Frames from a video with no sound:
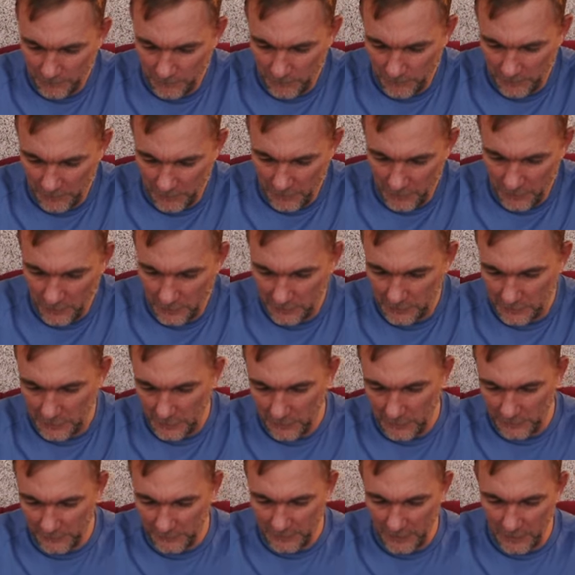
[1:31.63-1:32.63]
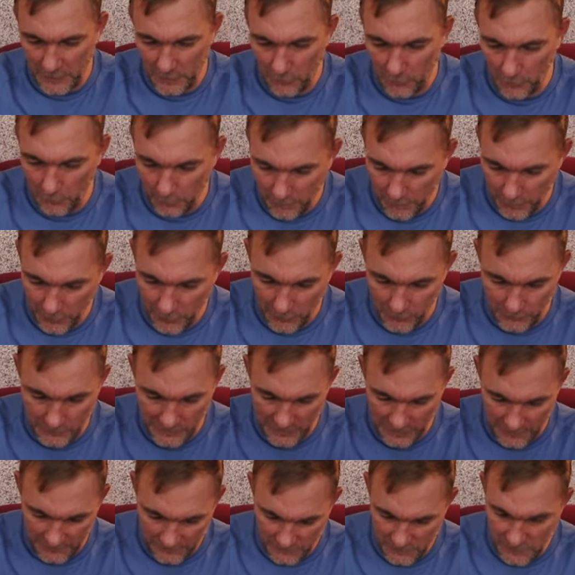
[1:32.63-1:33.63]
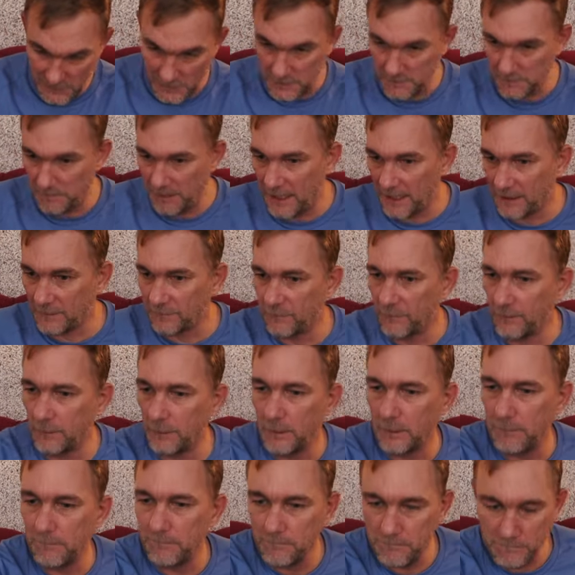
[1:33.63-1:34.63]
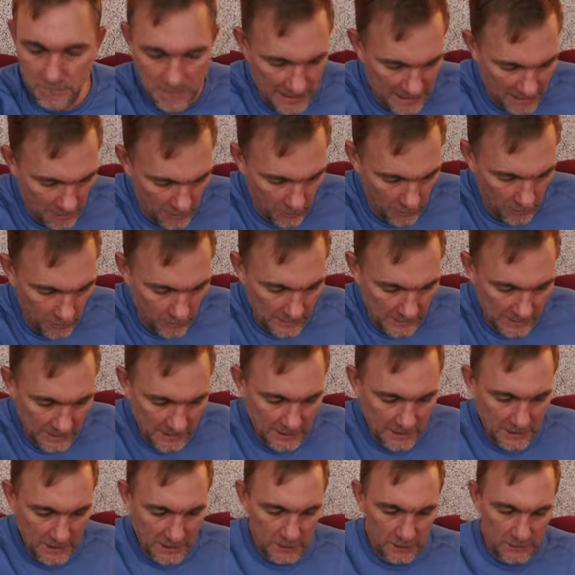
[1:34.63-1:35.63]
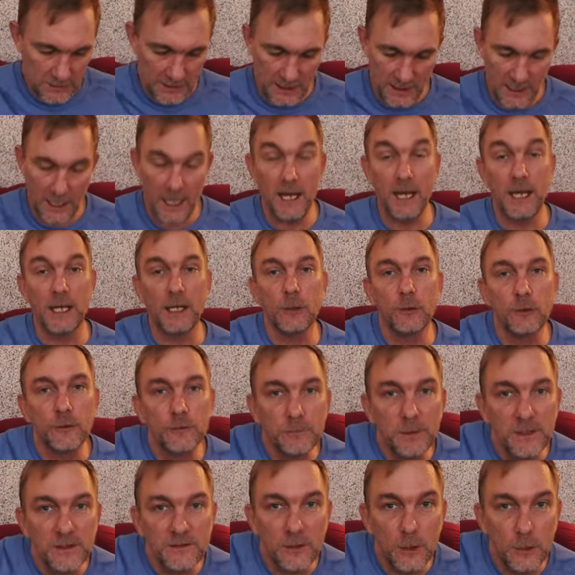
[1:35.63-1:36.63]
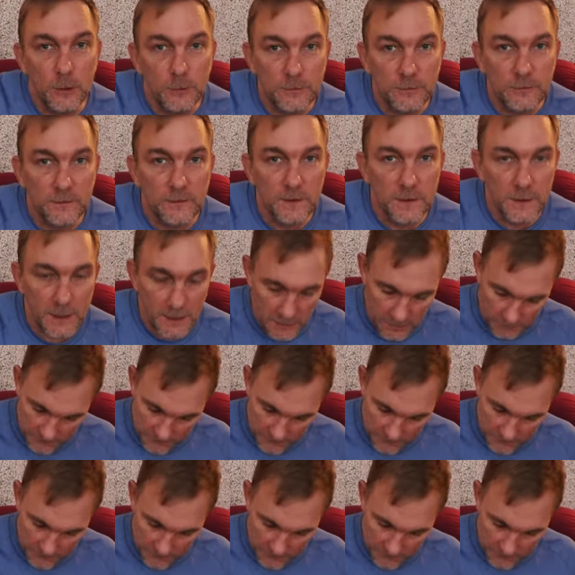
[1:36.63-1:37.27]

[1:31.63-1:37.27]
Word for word: So you can see the whole bone. It's just packed full of marrow. You get a crispy toast that